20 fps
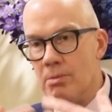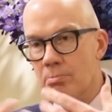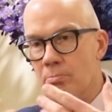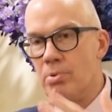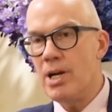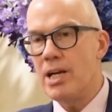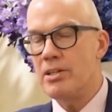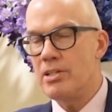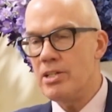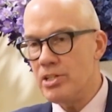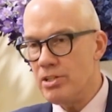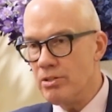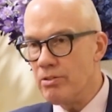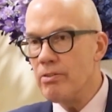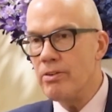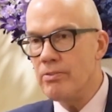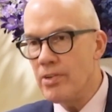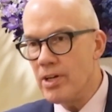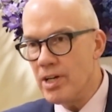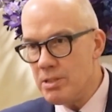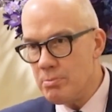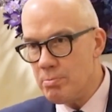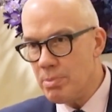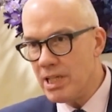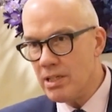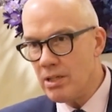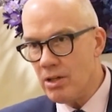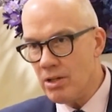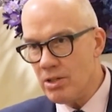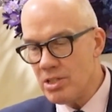practitioner advice,
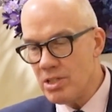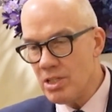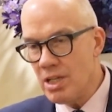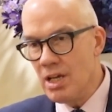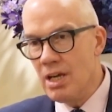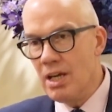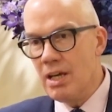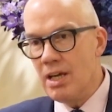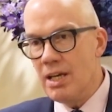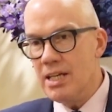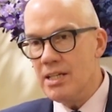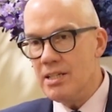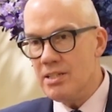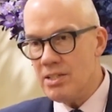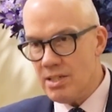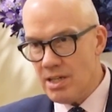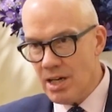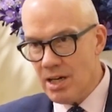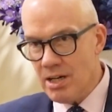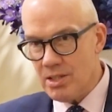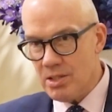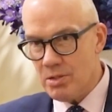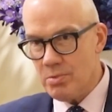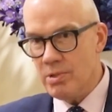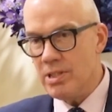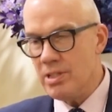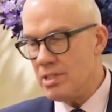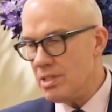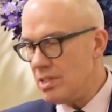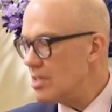because it starts
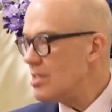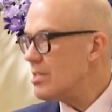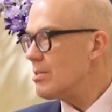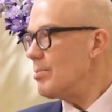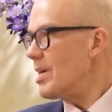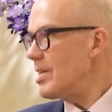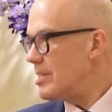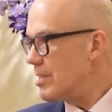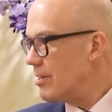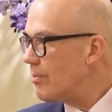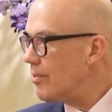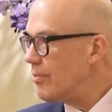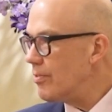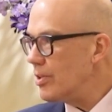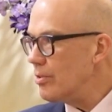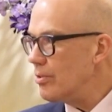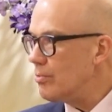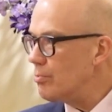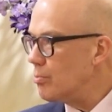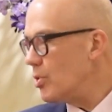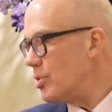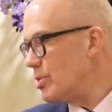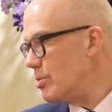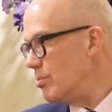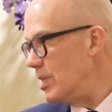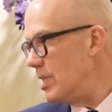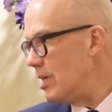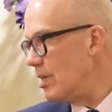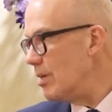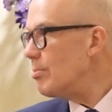with a systematic review of what do
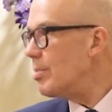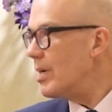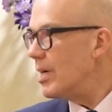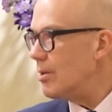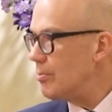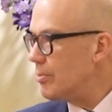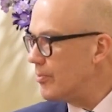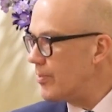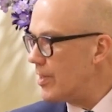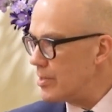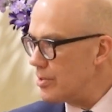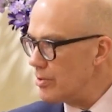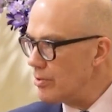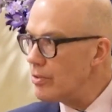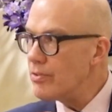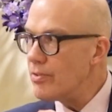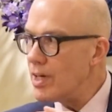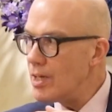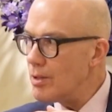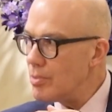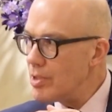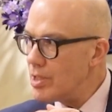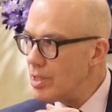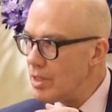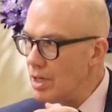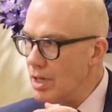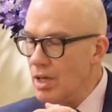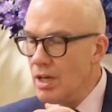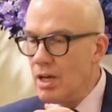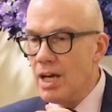we know about professional development.
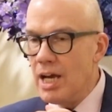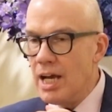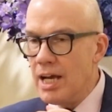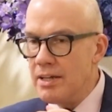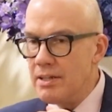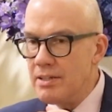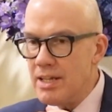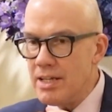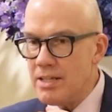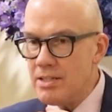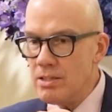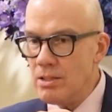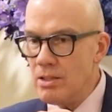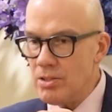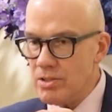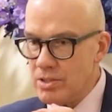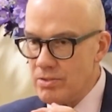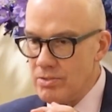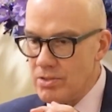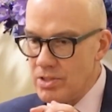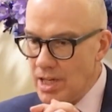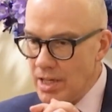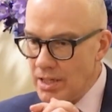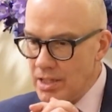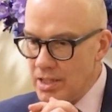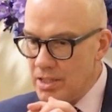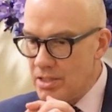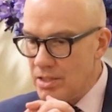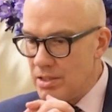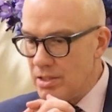And there's lots of
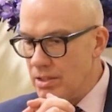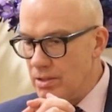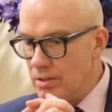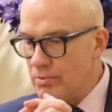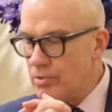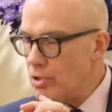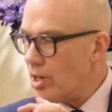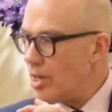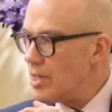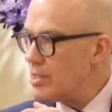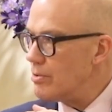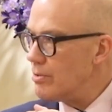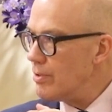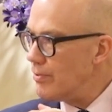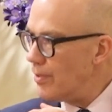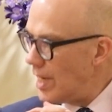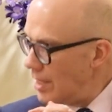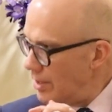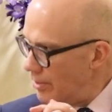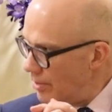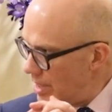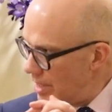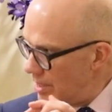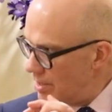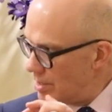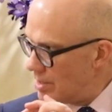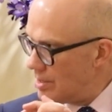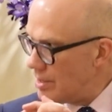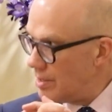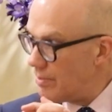studies that have tried to
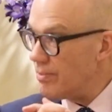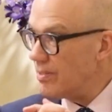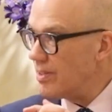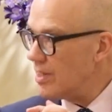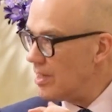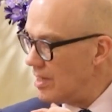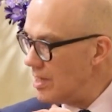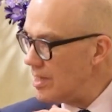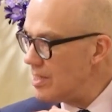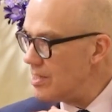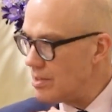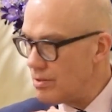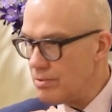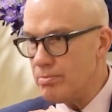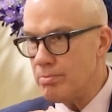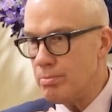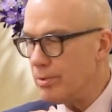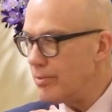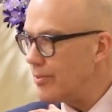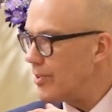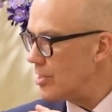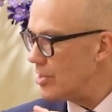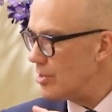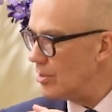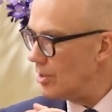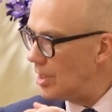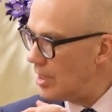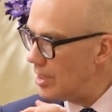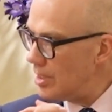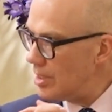evaluate different kinds of professional
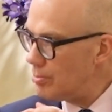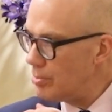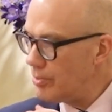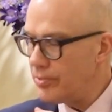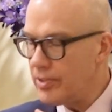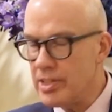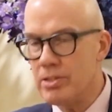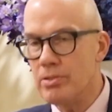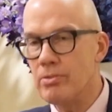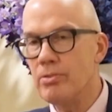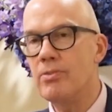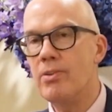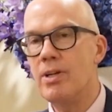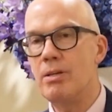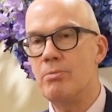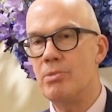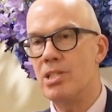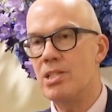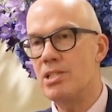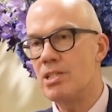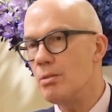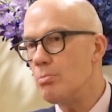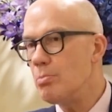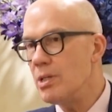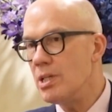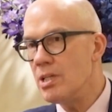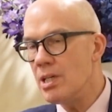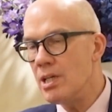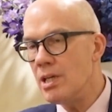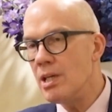learning, professional development,
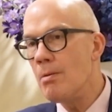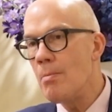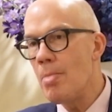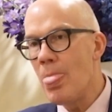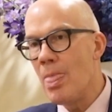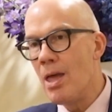CPD.